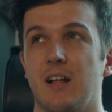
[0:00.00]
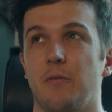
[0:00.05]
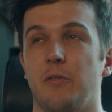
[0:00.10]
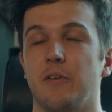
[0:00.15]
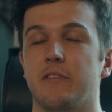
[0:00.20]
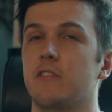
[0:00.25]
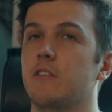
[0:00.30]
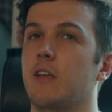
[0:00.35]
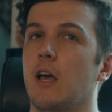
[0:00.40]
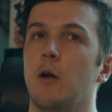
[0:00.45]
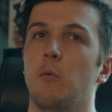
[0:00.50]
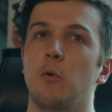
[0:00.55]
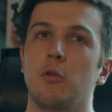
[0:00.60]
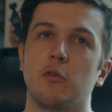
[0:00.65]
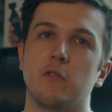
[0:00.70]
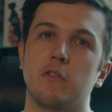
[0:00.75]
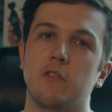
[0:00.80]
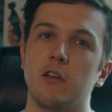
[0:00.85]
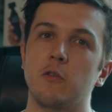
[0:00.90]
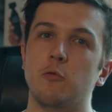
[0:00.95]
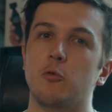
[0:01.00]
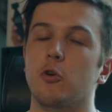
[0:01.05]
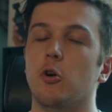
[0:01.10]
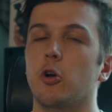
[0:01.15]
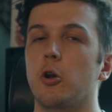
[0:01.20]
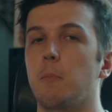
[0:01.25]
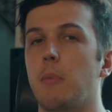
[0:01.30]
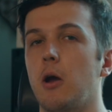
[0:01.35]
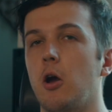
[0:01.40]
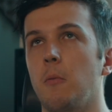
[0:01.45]
This is kind of one of those things where you've
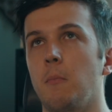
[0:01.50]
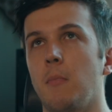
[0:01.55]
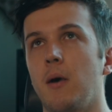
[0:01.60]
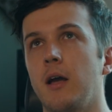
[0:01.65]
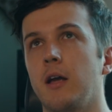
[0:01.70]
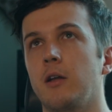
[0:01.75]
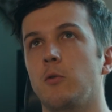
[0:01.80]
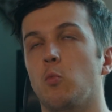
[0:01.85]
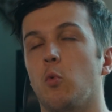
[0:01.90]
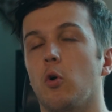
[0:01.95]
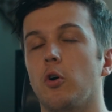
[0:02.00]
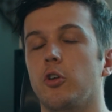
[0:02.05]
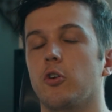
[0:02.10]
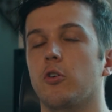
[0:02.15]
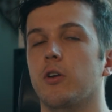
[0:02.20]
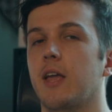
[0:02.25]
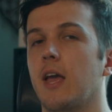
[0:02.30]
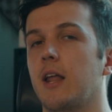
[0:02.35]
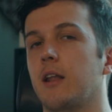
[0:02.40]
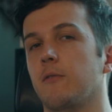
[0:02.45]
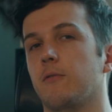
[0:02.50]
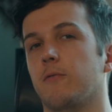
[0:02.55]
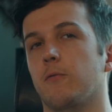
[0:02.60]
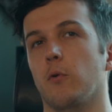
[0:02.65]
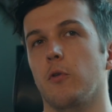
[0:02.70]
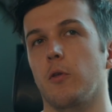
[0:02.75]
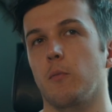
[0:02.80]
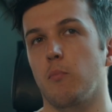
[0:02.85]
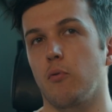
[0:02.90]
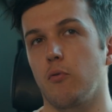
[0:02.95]
got to bear in mind what you're getting
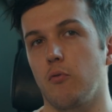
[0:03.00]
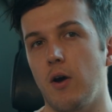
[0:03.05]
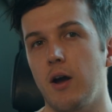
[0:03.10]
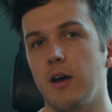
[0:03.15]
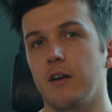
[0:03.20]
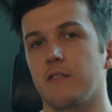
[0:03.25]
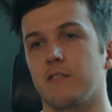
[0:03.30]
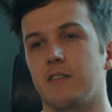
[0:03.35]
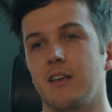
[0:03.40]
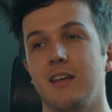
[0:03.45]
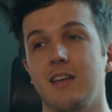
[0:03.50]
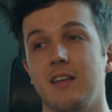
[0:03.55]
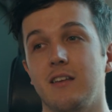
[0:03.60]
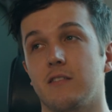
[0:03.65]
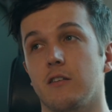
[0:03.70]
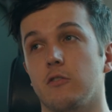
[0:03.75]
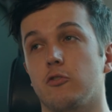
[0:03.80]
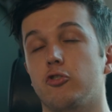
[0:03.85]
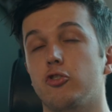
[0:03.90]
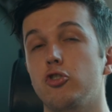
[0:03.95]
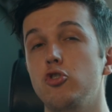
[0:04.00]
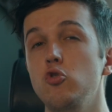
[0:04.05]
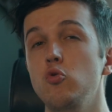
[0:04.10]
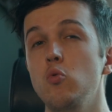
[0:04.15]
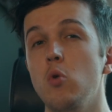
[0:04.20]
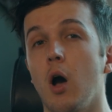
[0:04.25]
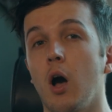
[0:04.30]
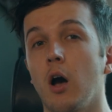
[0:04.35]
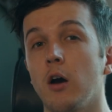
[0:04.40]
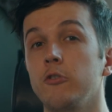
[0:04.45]
for the price. It is a
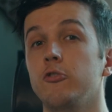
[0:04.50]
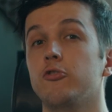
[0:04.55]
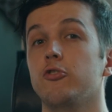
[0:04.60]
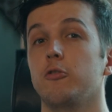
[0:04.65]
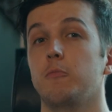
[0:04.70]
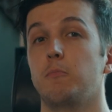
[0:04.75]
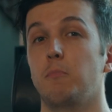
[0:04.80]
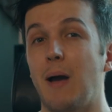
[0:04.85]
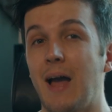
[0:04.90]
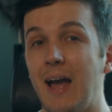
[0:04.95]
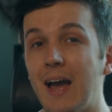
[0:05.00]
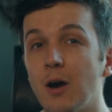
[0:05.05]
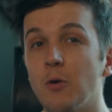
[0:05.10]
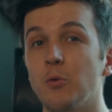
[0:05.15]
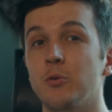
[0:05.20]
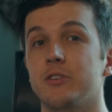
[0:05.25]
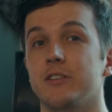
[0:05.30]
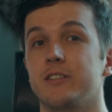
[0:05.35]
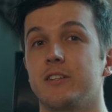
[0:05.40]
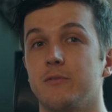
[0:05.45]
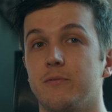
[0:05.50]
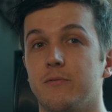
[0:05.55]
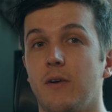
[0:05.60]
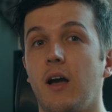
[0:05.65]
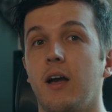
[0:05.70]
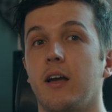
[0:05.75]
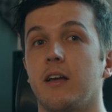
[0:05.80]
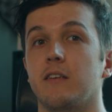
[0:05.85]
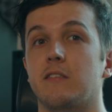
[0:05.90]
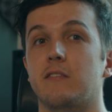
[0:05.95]
200-pound
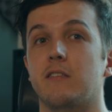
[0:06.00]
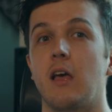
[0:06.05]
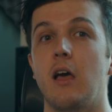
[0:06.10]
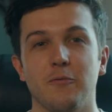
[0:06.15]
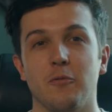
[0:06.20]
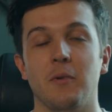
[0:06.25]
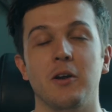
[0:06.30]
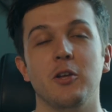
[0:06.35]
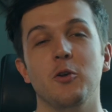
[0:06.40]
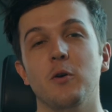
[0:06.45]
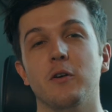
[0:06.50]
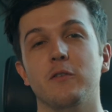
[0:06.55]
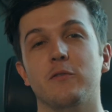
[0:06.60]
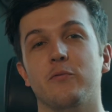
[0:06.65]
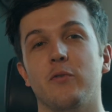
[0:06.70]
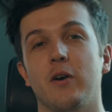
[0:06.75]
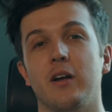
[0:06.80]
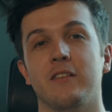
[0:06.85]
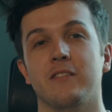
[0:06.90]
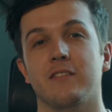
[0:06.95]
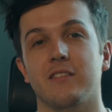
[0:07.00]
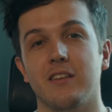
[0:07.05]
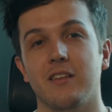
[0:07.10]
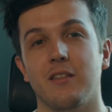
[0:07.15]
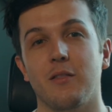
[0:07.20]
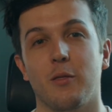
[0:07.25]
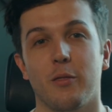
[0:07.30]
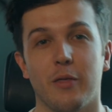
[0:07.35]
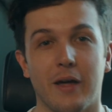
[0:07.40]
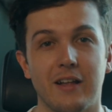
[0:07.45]
device. For my US friends,
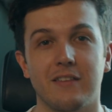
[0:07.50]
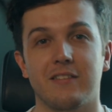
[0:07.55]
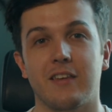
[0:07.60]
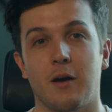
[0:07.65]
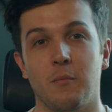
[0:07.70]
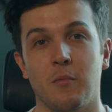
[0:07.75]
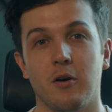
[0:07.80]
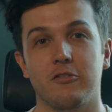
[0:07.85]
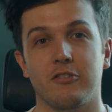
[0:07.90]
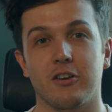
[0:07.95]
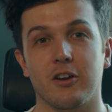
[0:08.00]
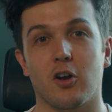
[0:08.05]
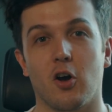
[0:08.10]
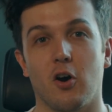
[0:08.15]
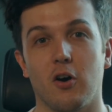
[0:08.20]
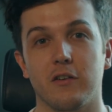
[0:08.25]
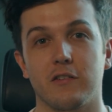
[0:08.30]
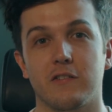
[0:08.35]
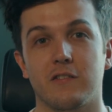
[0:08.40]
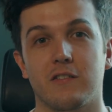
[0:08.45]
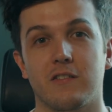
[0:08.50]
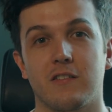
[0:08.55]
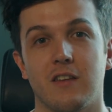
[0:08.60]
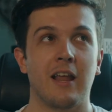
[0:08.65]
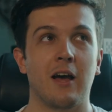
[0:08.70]
that's how much it costs.